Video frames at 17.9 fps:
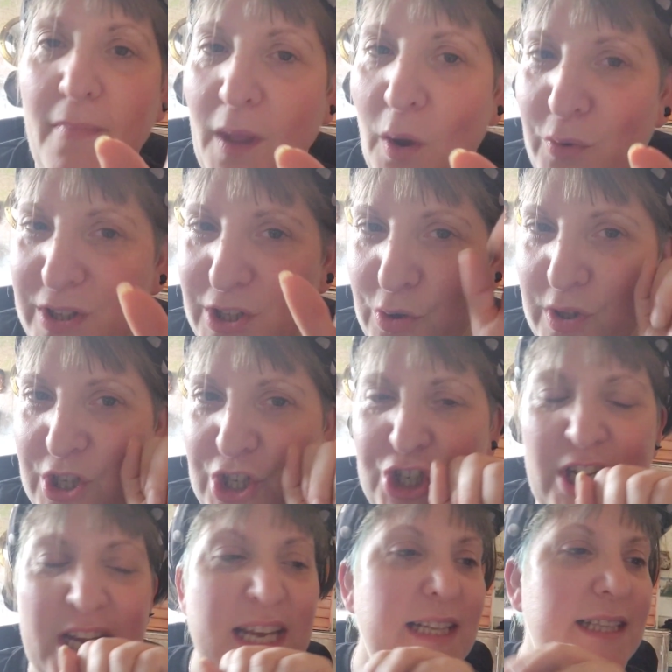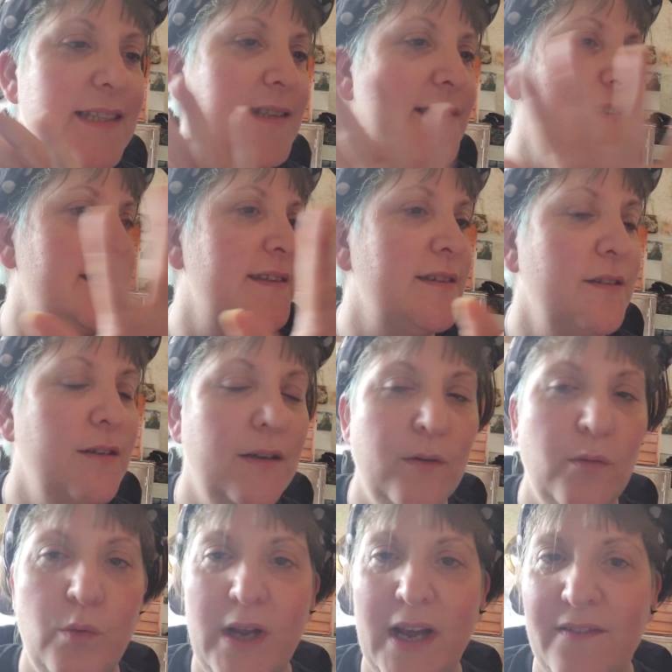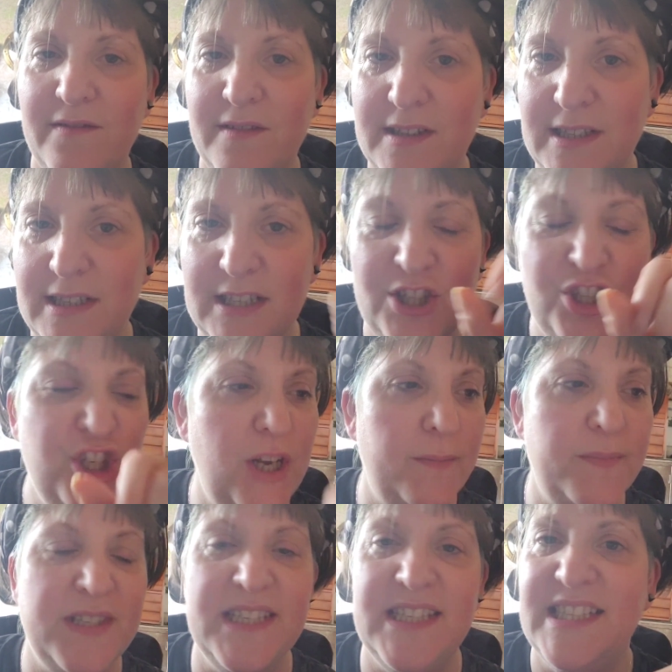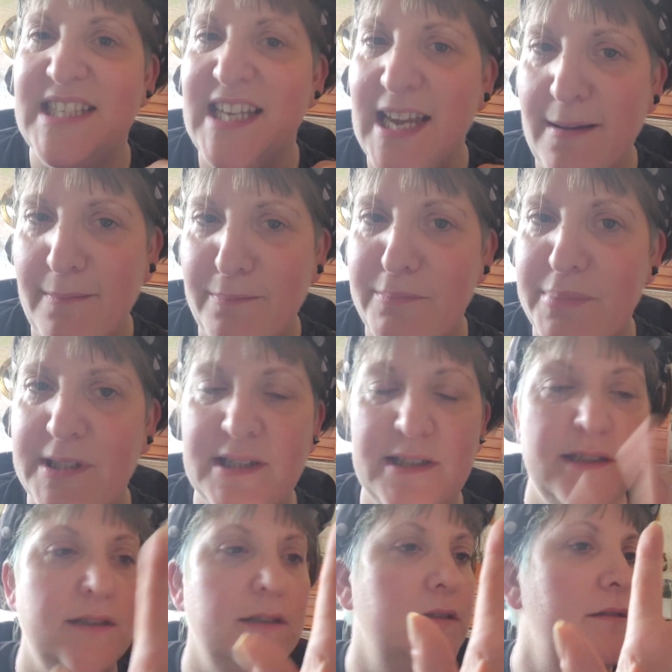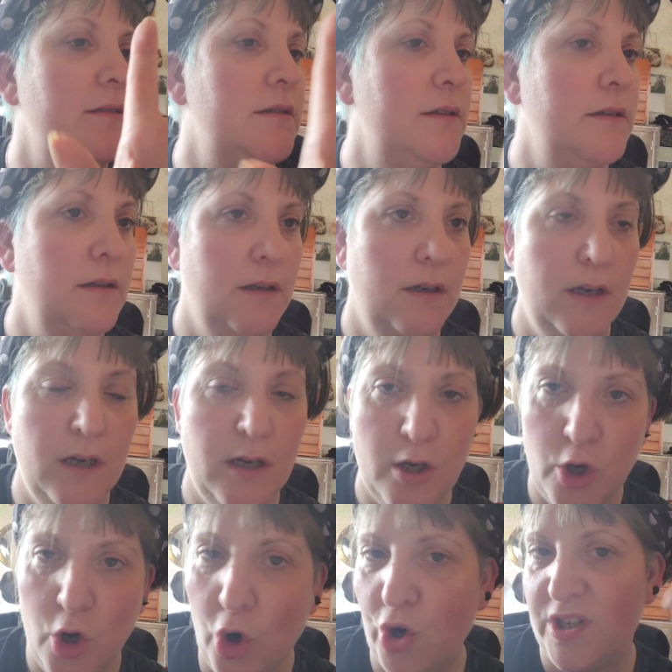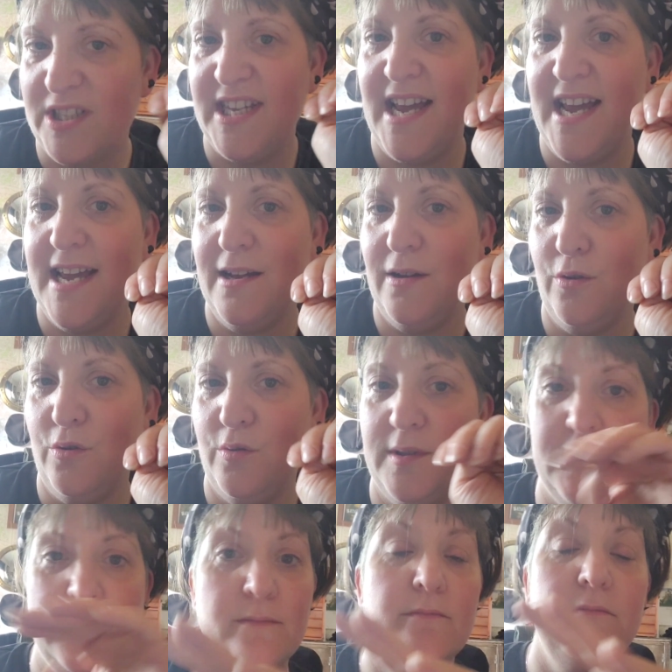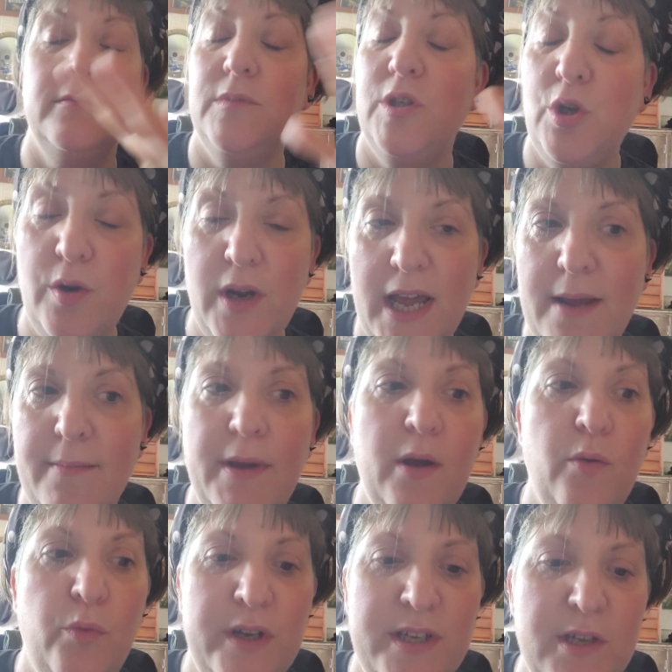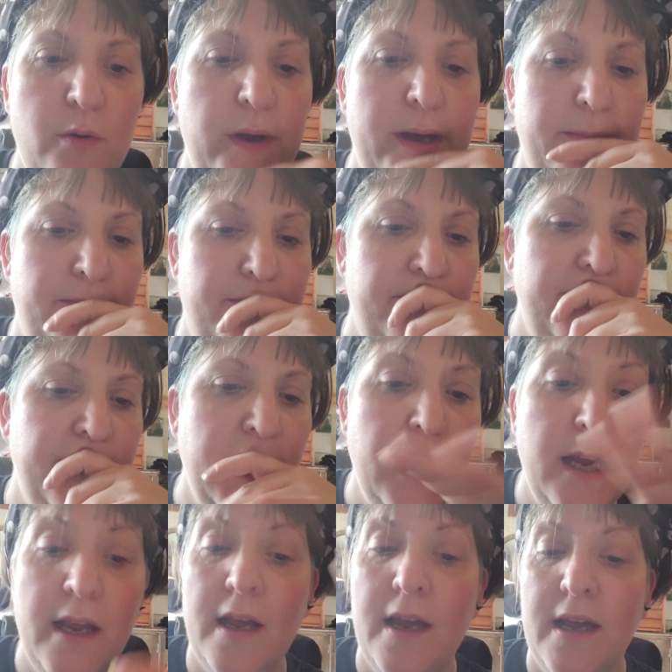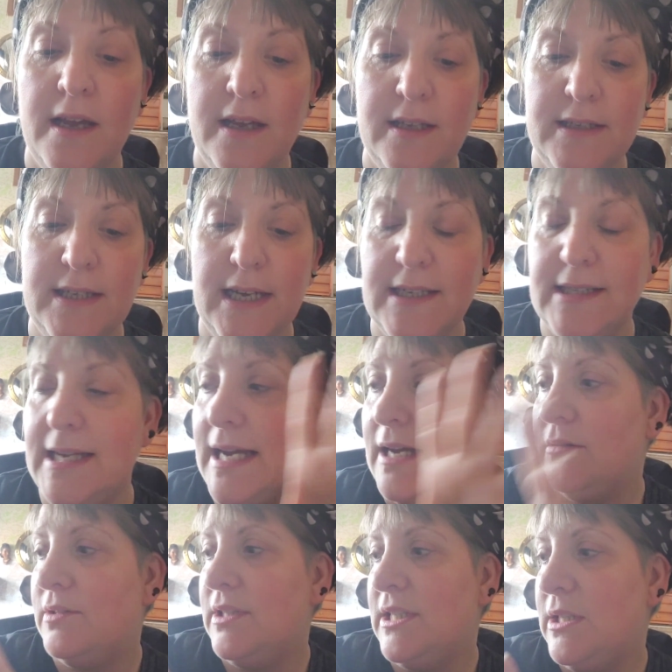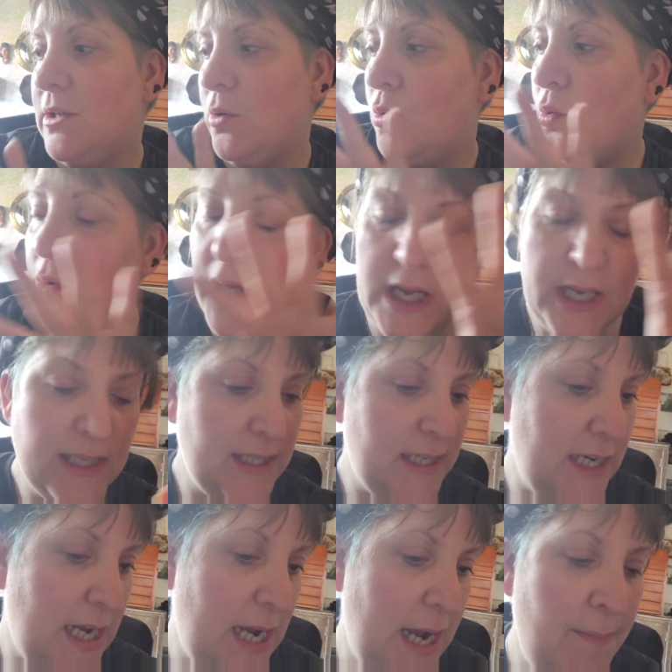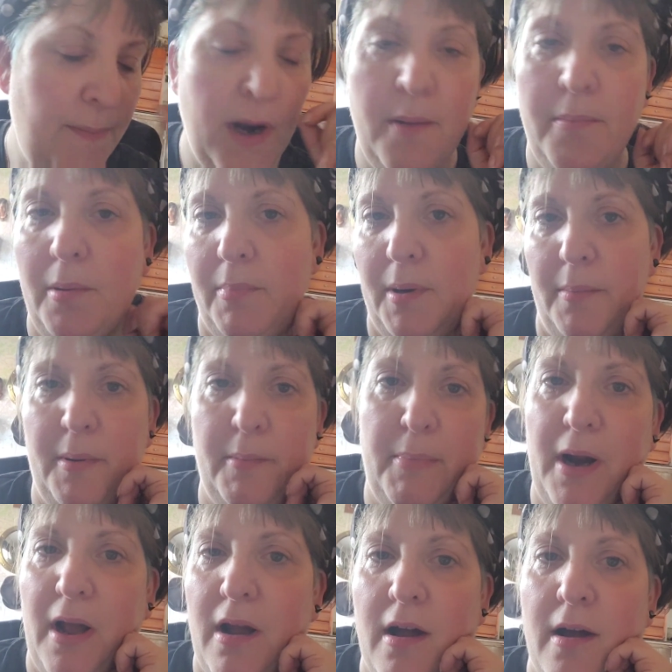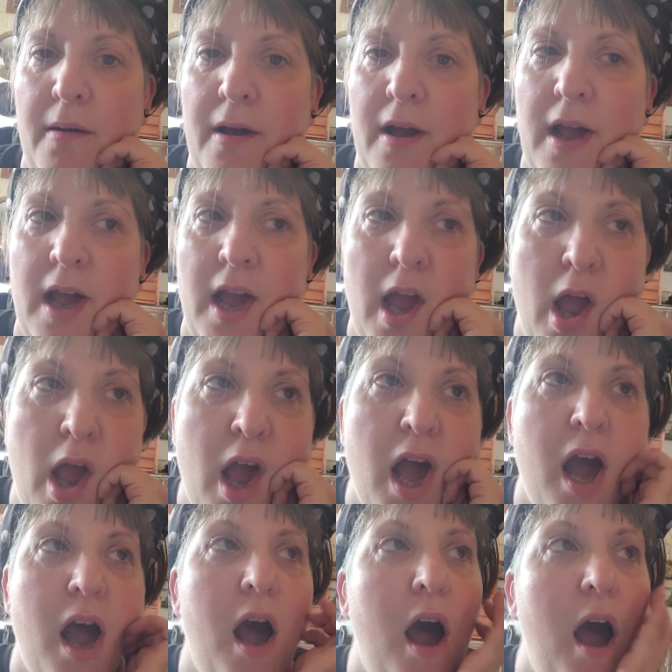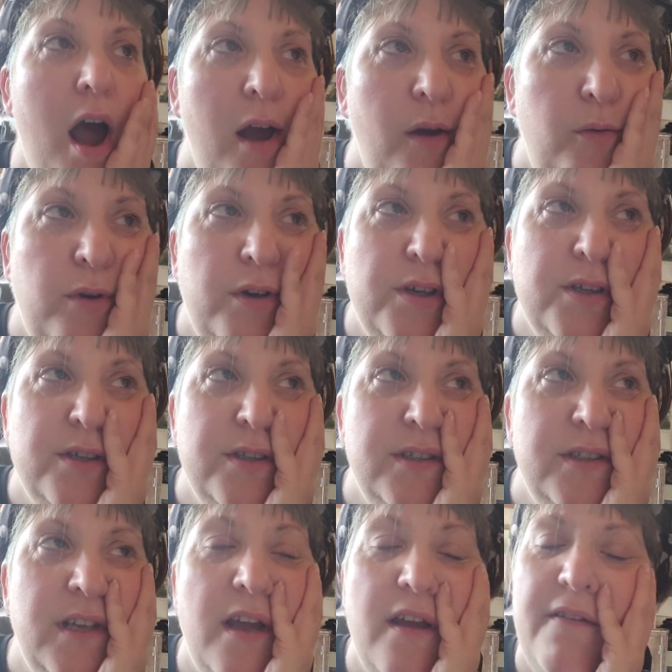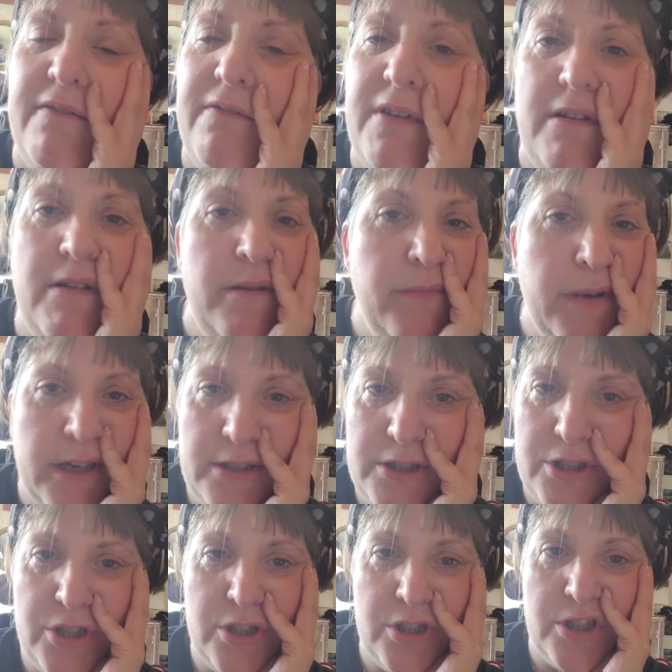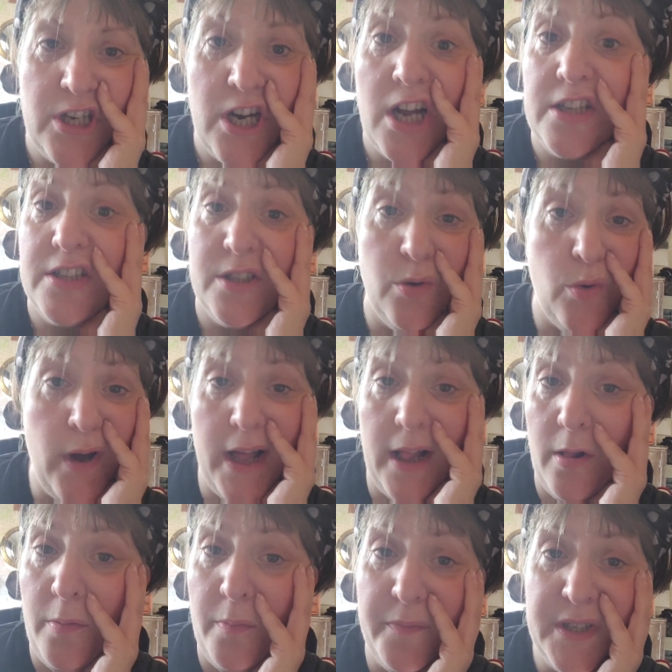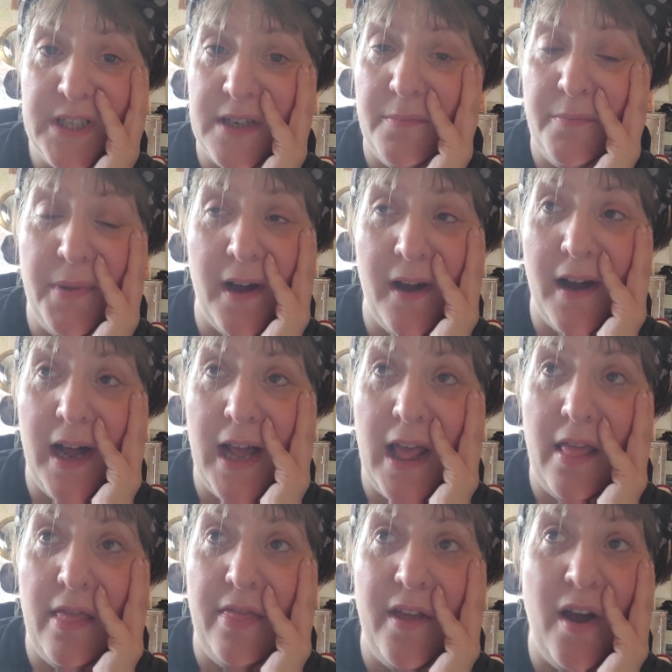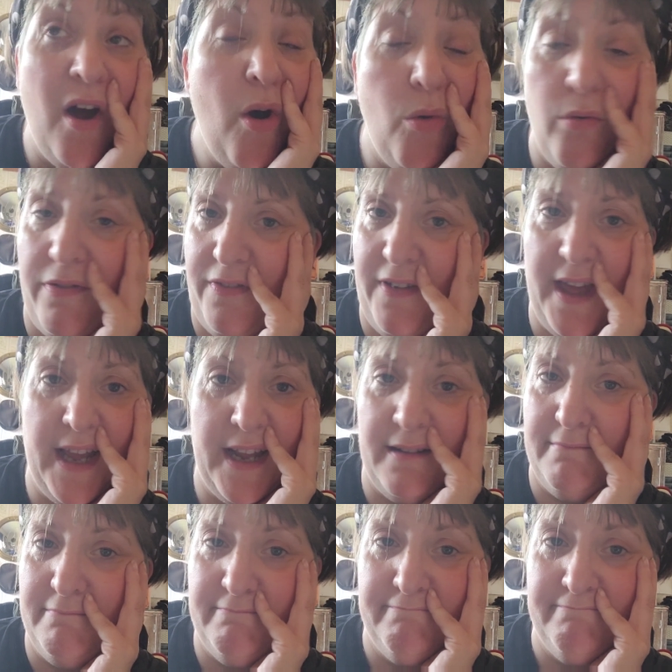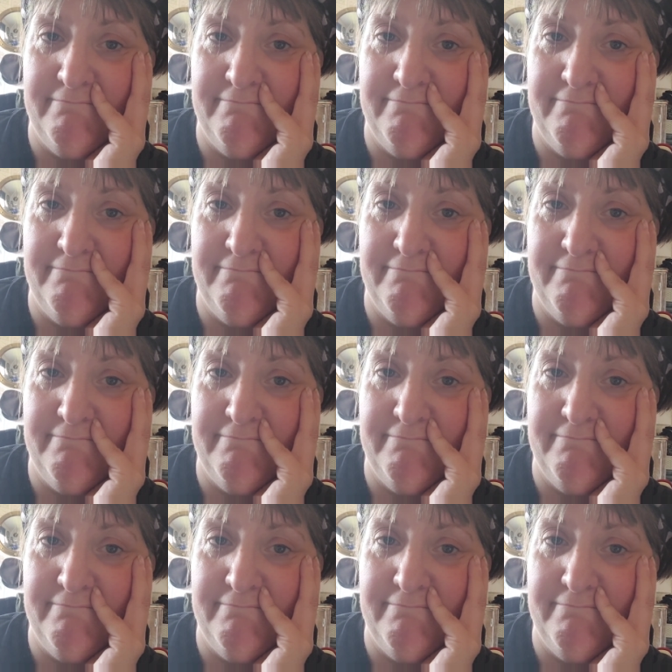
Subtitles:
We do the sheets, we have chips and dips, cocktails, you name it, we do it. Sat down, did it all yesterday, blah, blah, blah, blah, blah. I was very much underwhelmed by the whole thing.